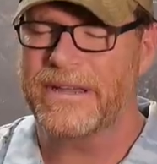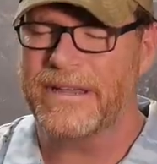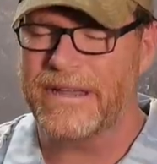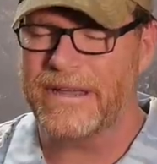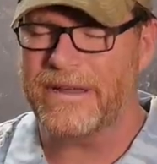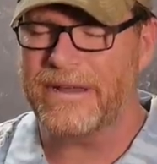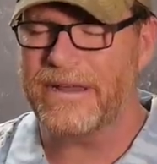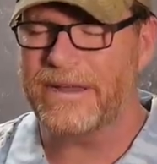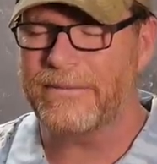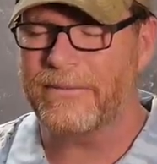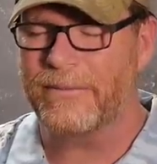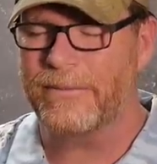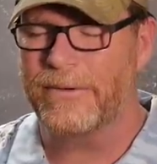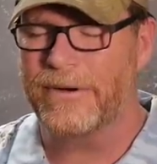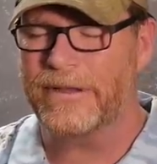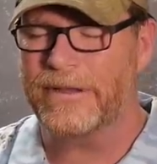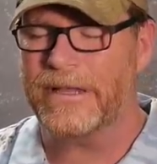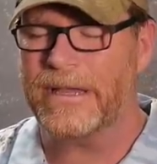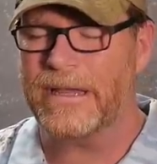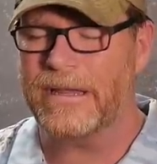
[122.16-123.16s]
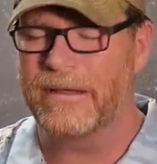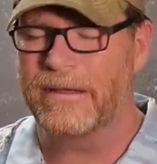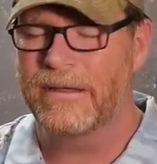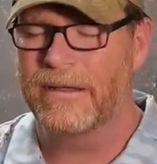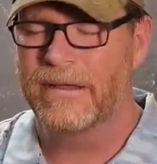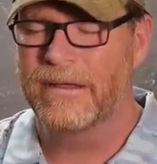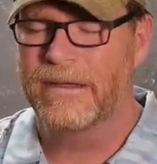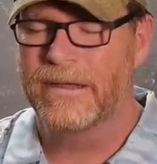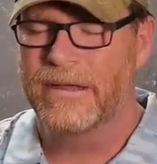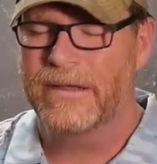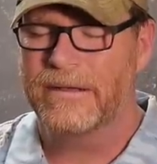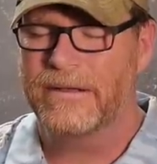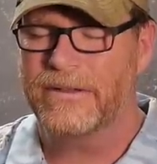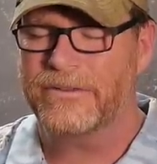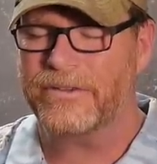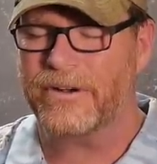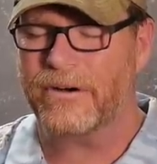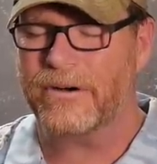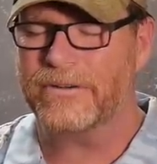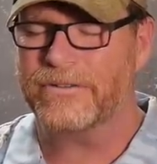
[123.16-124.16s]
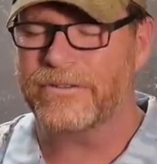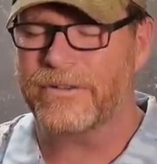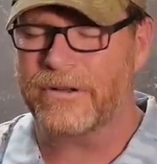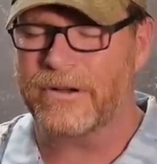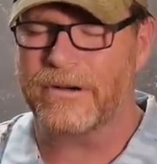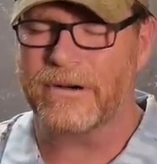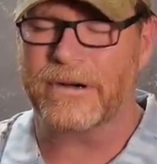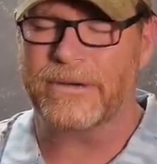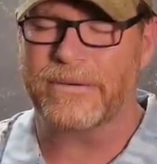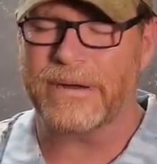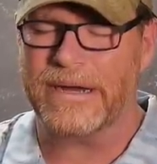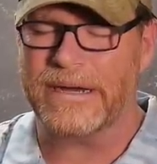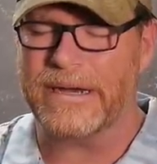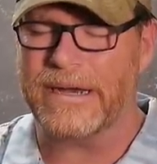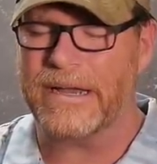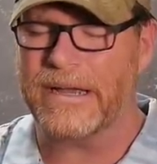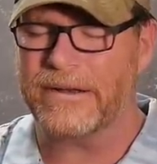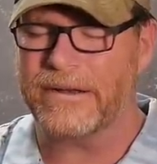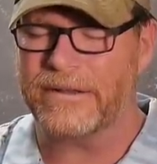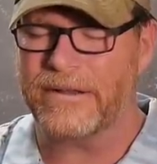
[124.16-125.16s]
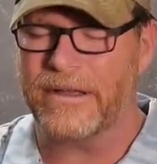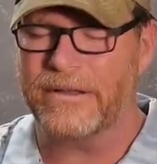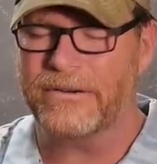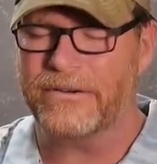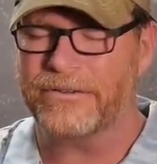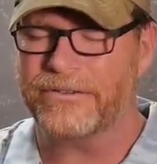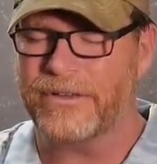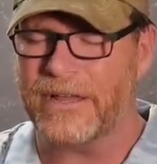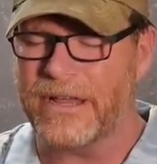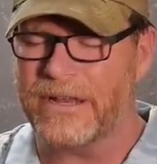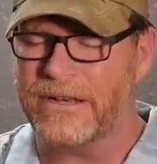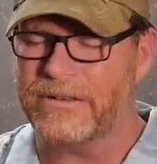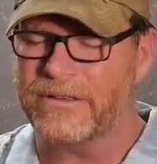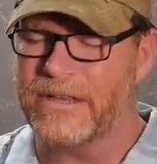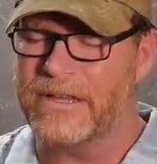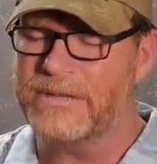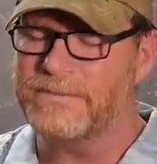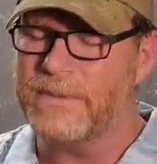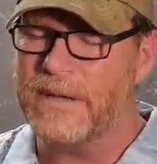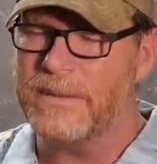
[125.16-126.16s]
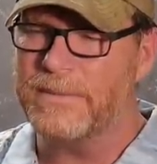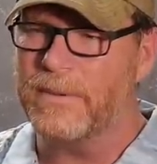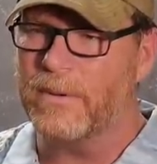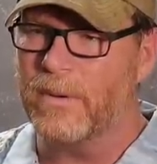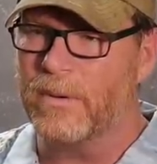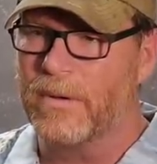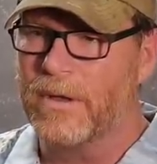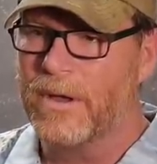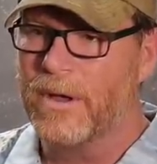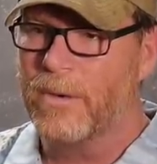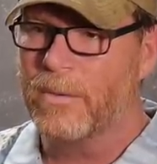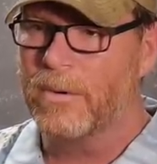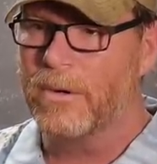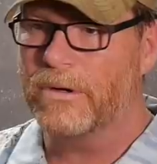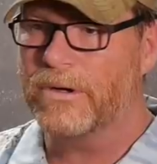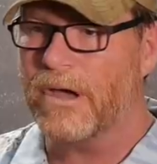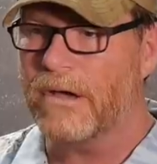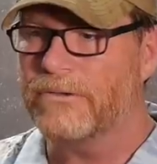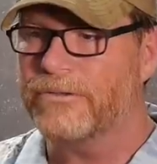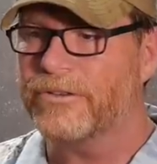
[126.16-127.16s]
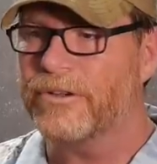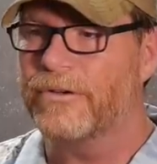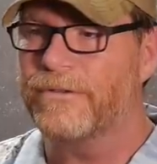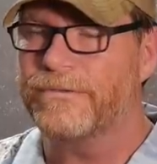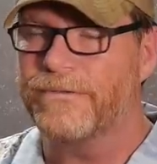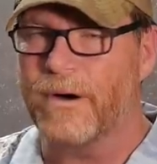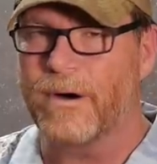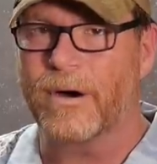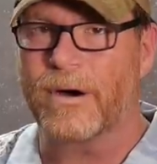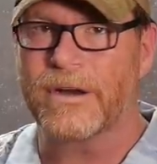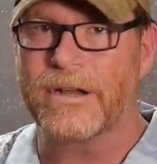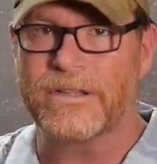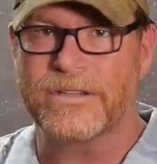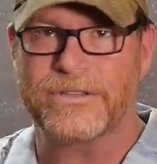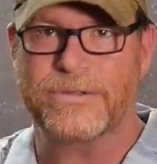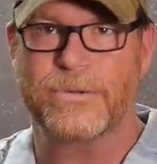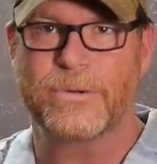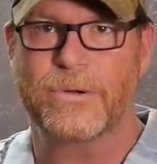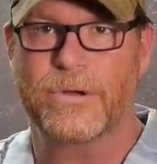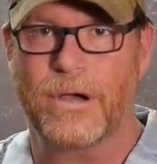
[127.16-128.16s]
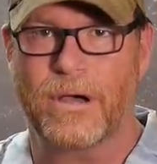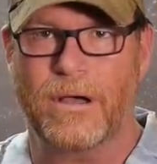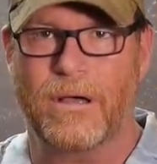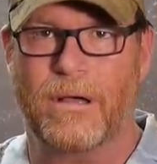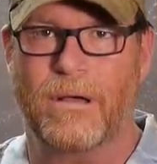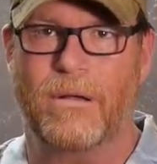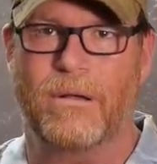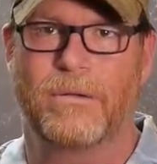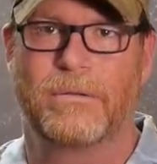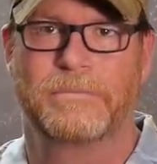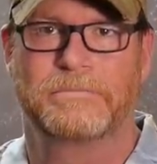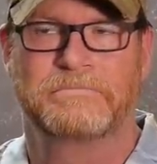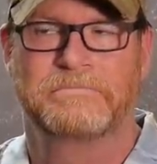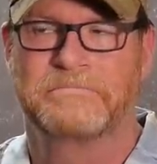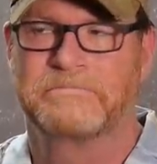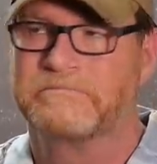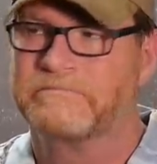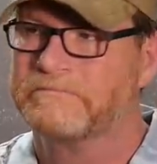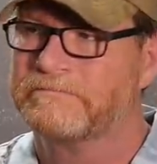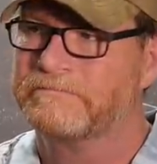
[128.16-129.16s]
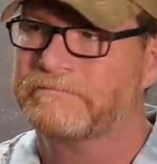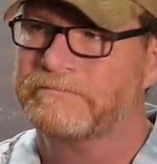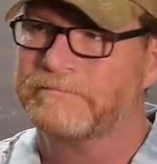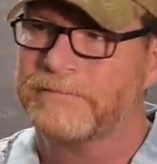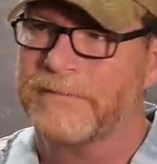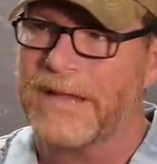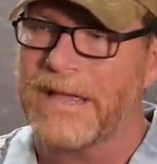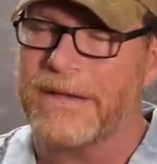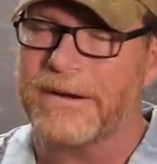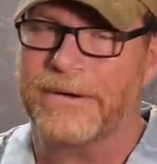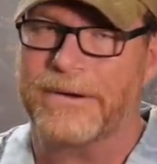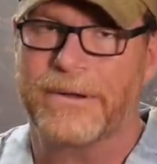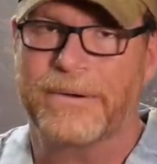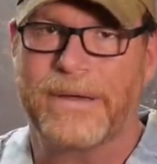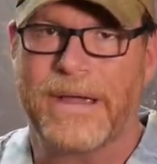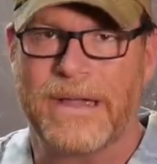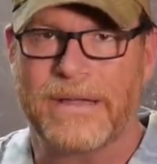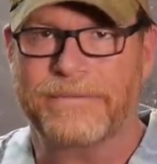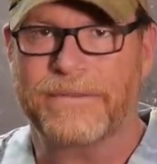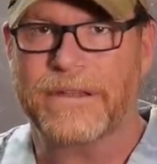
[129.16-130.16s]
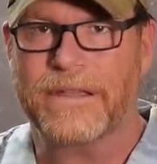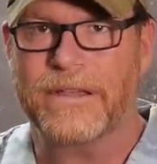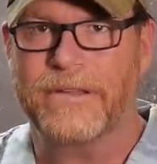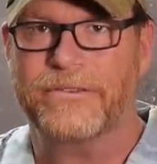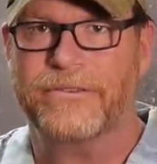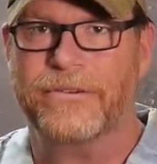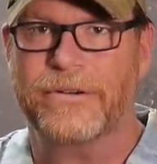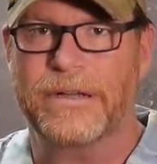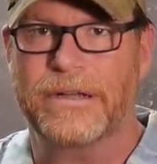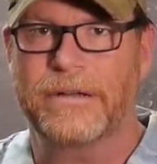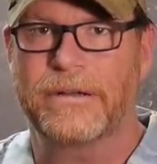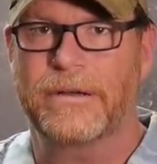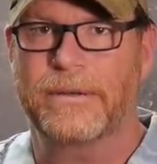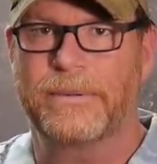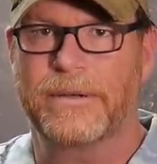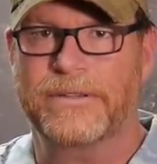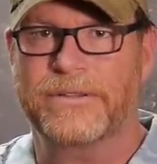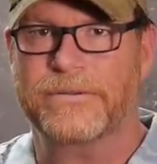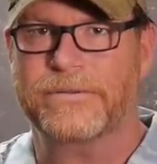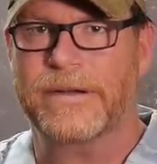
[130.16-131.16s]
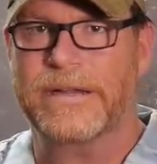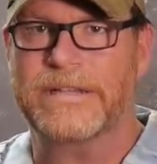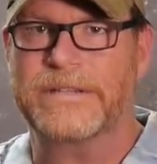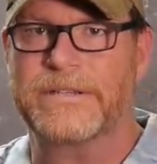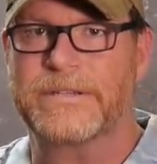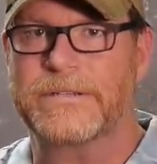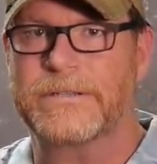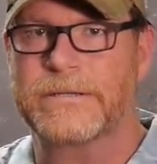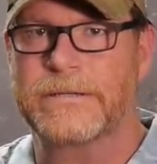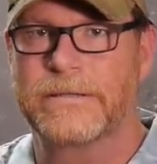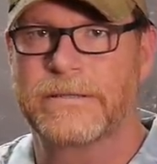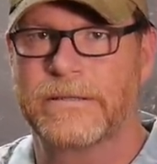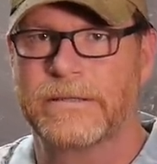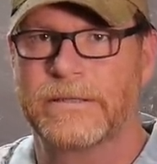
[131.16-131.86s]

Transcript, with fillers: it really disheartens the heart right now to understand that these people will go so far as to call, I don't know, half the country a bunch of racists.